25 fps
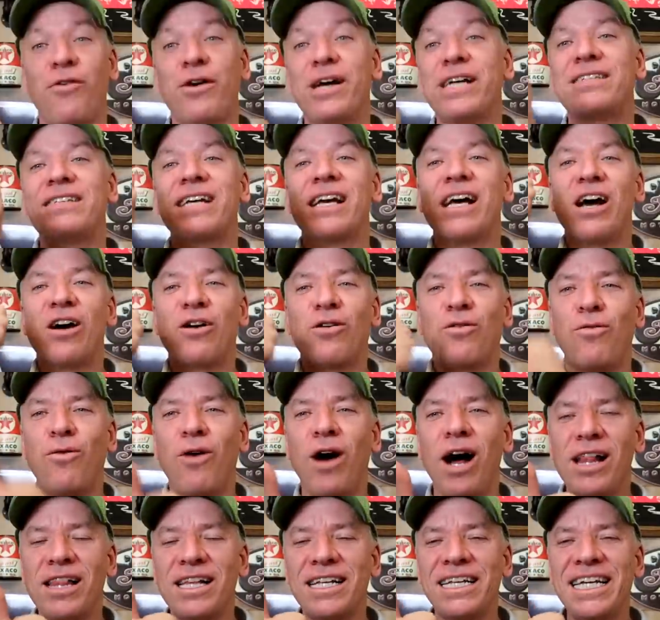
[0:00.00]
always
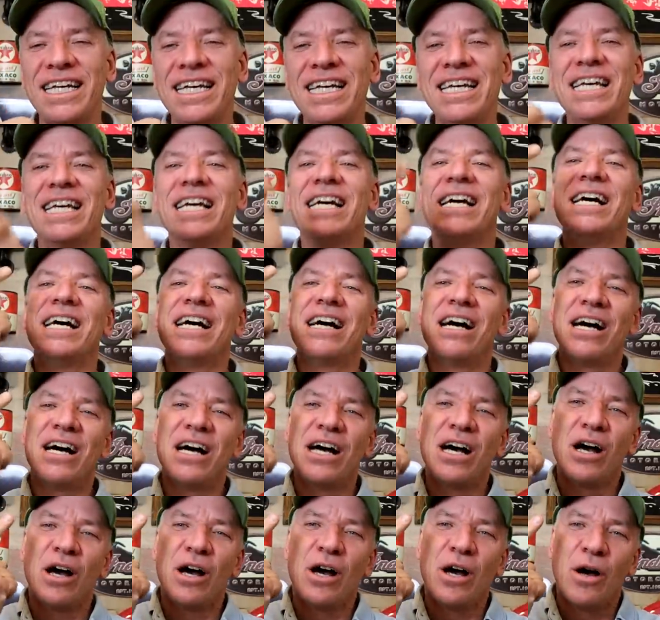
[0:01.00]
quality,
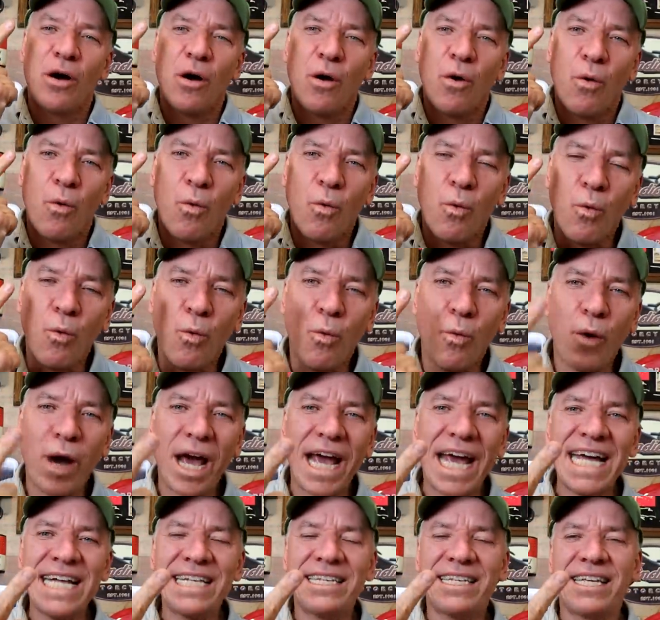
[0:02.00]

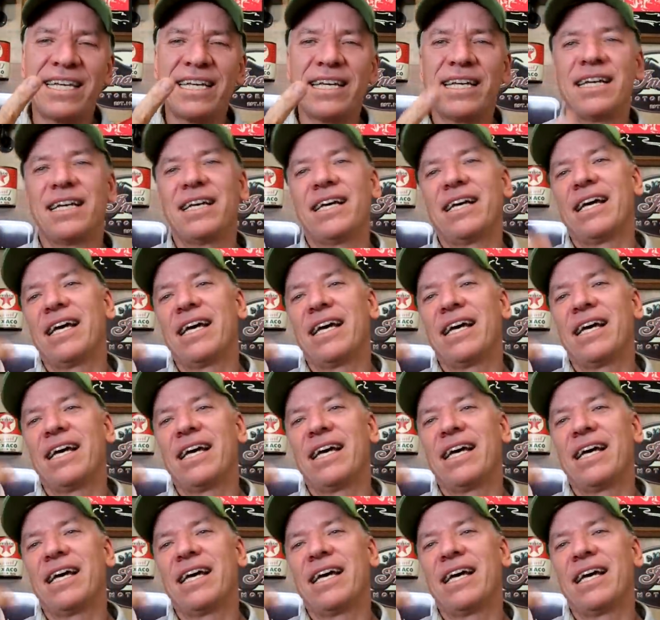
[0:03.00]
weight,